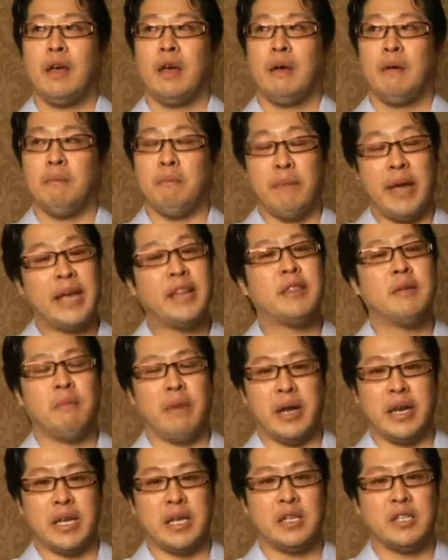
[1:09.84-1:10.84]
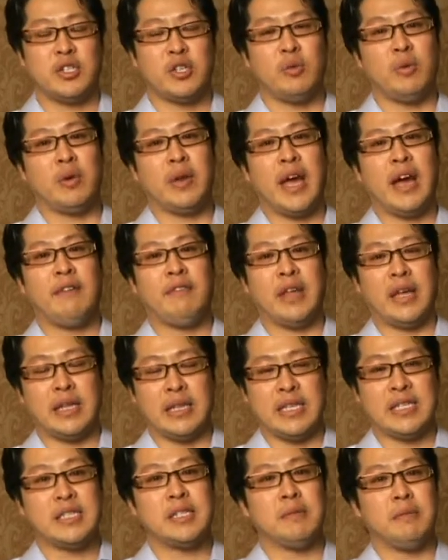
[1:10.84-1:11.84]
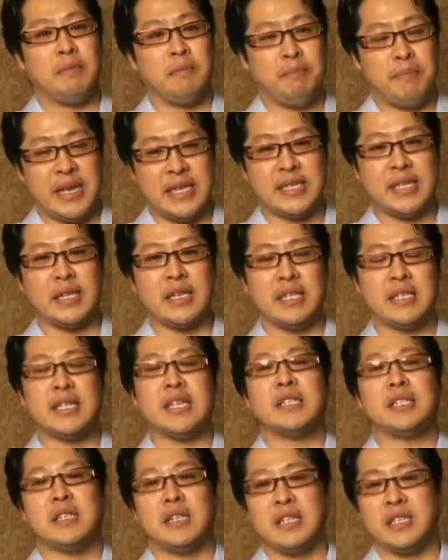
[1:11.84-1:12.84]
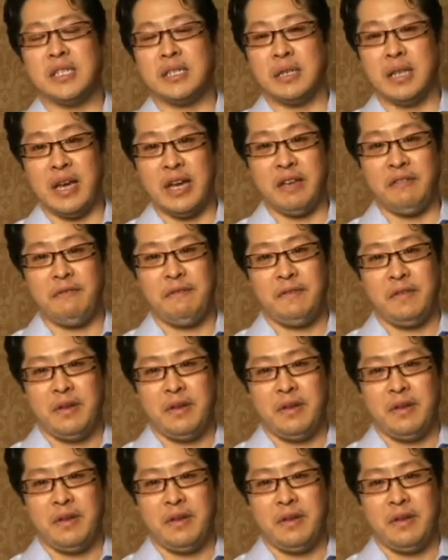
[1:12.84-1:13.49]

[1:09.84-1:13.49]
make the money so we would have at least the basic necessities in life.